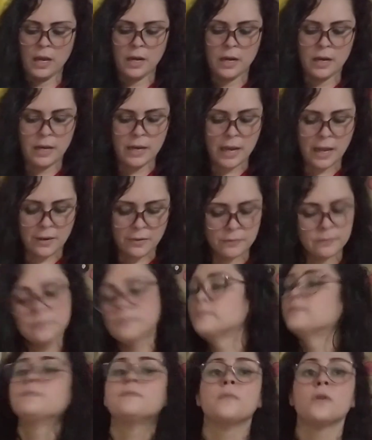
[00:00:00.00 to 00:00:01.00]
Now,
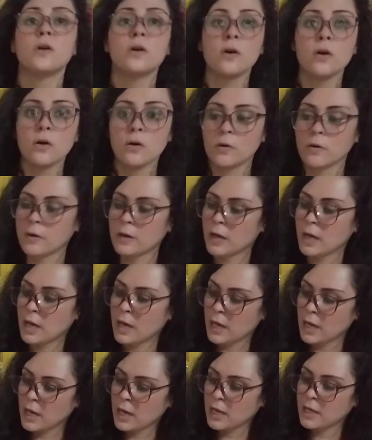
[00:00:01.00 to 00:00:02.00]
oh,
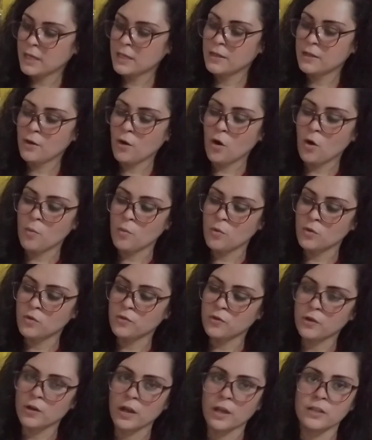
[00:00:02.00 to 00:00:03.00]
I almost
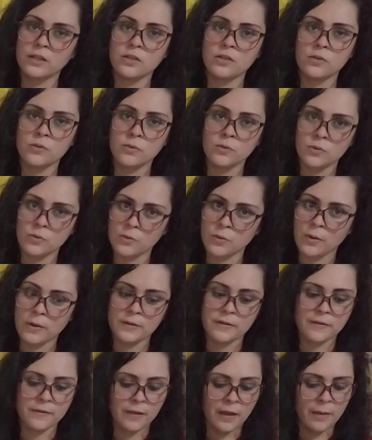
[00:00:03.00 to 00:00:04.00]
forgot to do a
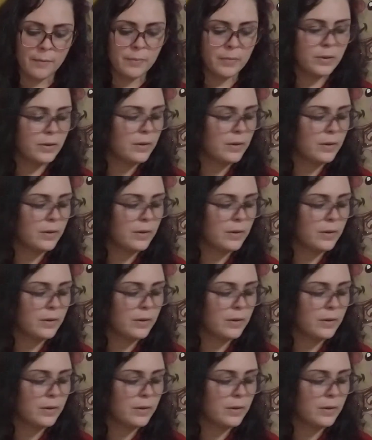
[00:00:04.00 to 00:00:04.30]
step.